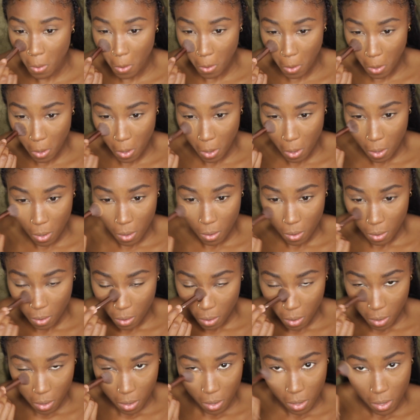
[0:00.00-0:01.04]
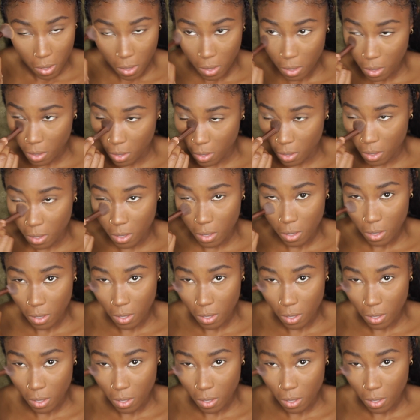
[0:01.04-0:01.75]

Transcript: No one is speaking in this clip.